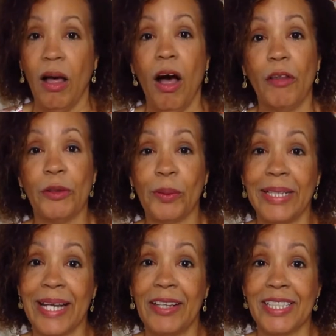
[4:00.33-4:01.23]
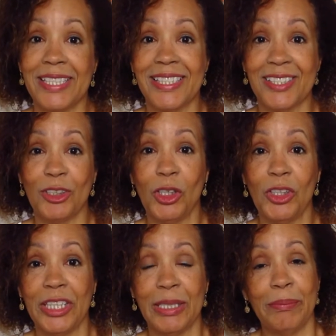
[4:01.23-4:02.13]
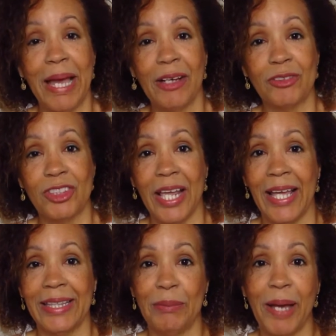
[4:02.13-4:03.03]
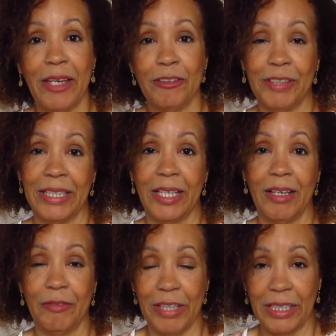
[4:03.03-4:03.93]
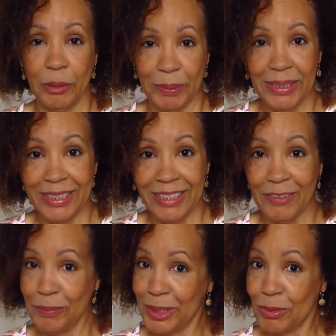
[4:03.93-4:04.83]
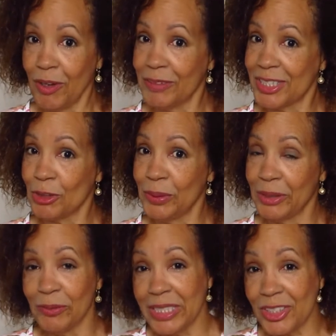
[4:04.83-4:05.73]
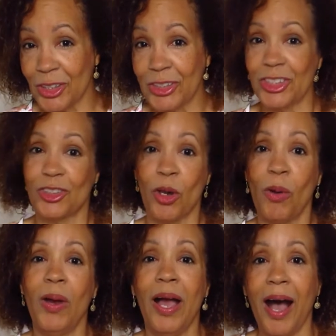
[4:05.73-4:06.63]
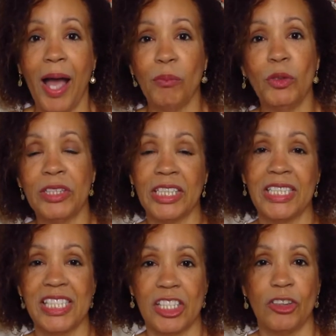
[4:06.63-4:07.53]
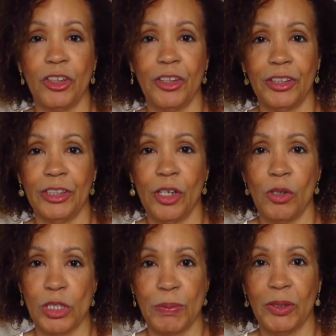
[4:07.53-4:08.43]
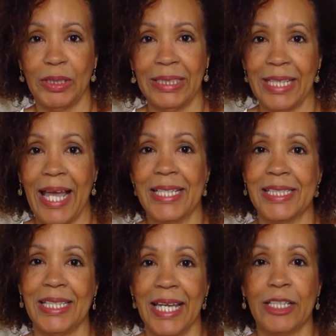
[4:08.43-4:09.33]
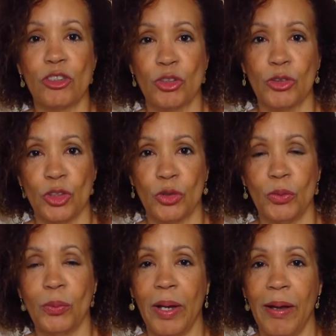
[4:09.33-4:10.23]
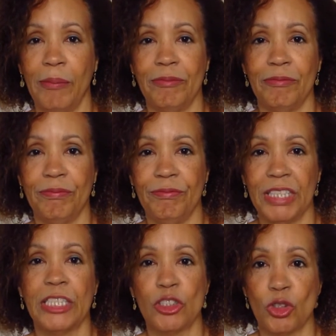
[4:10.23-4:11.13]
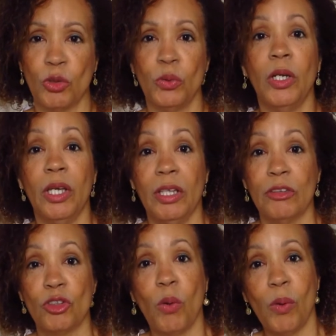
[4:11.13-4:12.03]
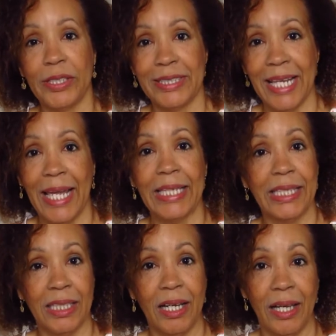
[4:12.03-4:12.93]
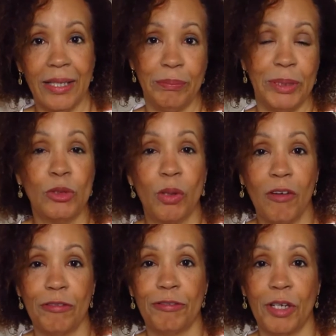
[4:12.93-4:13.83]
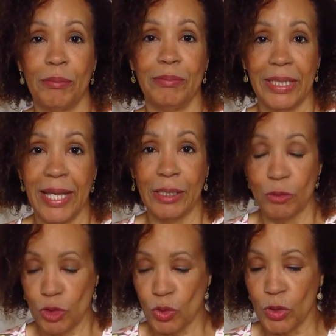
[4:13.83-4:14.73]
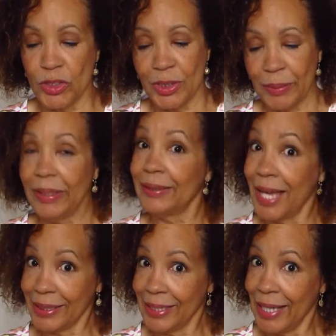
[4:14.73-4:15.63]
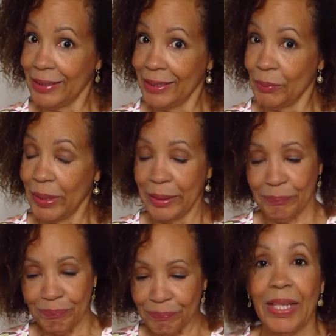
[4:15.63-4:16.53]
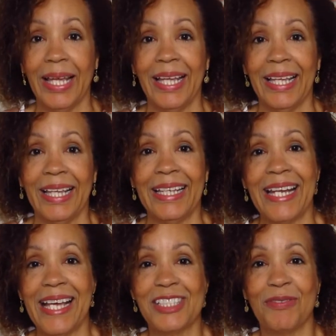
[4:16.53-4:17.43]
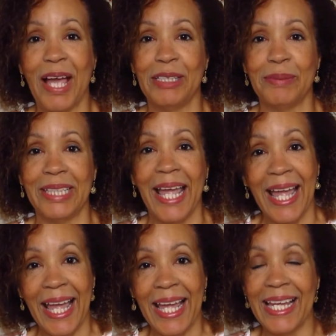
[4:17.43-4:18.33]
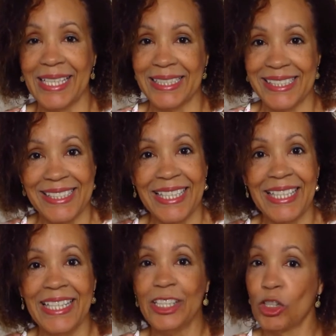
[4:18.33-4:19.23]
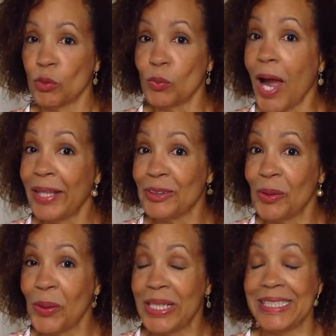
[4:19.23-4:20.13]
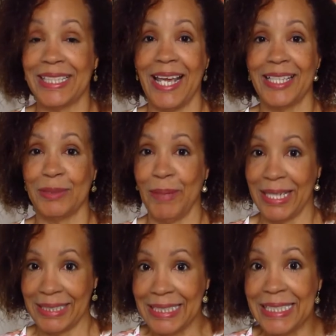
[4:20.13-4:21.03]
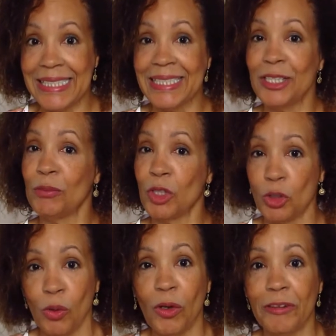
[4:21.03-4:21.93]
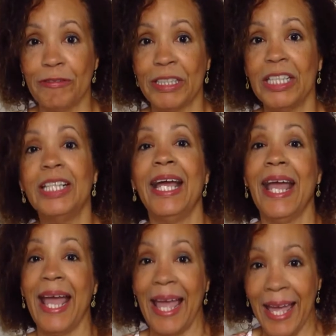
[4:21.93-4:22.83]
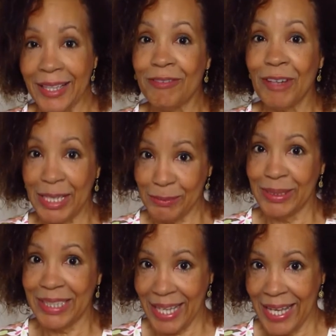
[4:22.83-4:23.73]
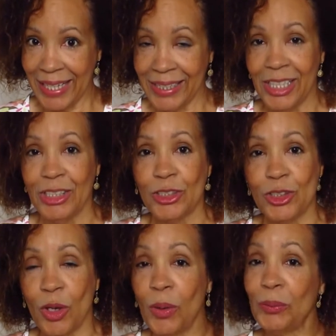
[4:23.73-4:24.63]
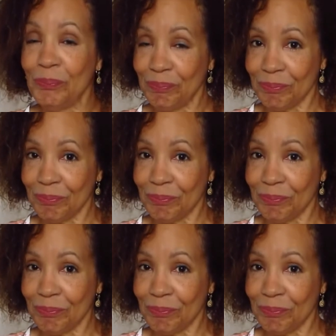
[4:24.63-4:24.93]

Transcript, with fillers: Although right now this is still, the amount and the bioavailability of the B twelve is still being researched, so I wouldn't consider, you know, spirulina as the answer to um, vegans who don't want to take uh, B twelve from an animal source. Not yet, anyway. It has vitamin A and C, carotenoids, it has magnesium, chlorophyll, and vitamin K. So